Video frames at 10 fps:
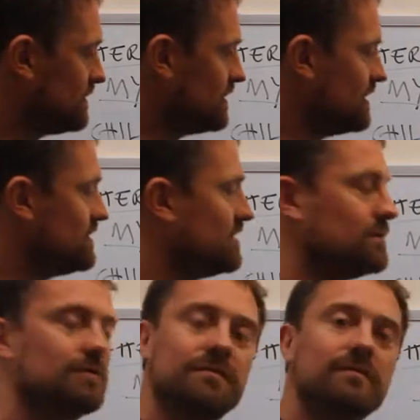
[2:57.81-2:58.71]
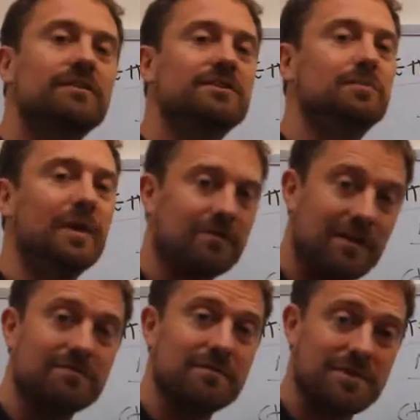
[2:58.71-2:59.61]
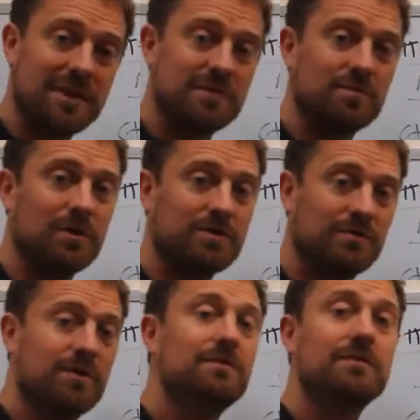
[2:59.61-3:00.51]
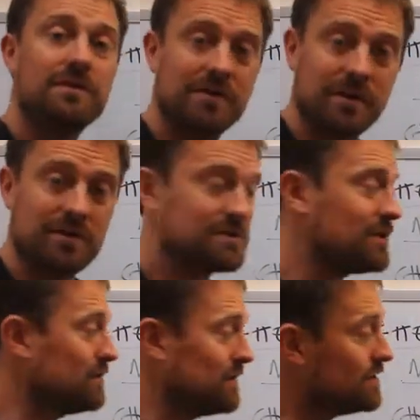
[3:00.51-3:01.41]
is you. This is being written from the setter's point of view. You are the solver.